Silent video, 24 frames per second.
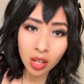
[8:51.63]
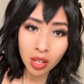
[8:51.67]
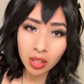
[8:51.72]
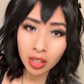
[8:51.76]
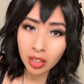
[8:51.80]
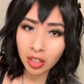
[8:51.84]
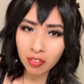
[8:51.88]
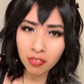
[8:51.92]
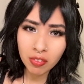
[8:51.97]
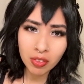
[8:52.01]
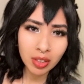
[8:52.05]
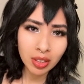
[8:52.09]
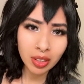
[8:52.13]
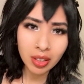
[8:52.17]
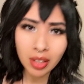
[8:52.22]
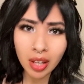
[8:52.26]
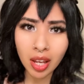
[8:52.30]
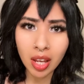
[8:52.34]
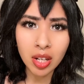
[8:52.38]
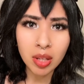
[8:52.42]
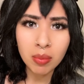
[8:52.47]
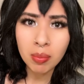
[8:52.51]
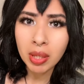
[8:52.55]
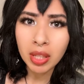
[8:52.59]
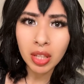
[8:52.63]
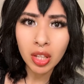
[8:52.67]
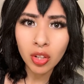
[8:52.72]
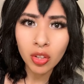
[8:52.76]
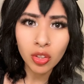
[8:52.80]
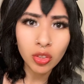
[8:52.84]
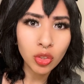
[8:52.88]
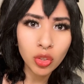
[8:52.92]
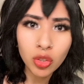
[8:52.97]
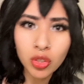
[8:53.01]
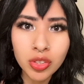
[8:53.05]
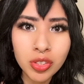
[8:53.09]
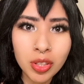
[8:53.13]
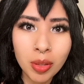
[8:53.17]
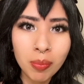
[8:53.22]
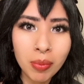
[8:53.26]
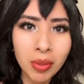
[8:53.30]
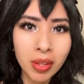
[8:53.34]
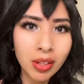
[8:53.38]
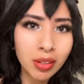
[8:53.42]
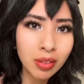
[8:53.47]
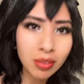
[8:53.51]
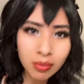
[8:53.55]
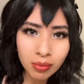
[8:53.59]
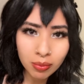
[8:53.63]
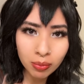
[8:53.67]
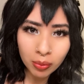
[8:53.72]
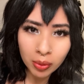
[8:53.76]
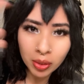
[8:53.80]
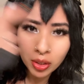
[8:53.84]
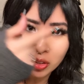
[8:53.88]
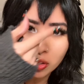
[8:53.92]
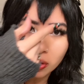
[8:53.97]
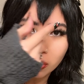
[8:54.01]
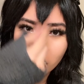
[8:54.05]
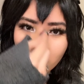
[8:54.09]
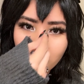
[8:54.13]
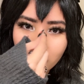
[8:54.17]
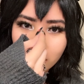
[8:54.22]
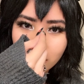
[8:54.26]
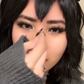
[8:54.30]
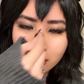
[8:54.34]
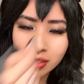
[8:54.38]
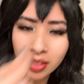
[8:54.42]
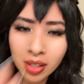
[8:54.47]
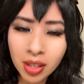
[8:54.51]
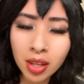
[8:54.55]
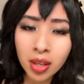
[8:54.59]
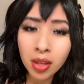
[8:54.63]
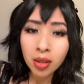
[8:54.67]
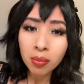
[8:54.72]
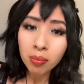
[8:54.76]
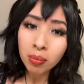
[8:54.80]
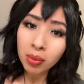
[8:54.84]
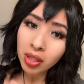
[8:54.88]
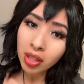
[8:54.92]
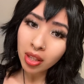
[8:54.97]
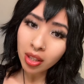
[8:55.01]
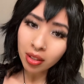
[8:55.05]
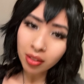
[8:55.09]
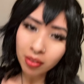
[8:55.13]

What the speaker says: Like I feel like an anime character or something when I do this. But yeah.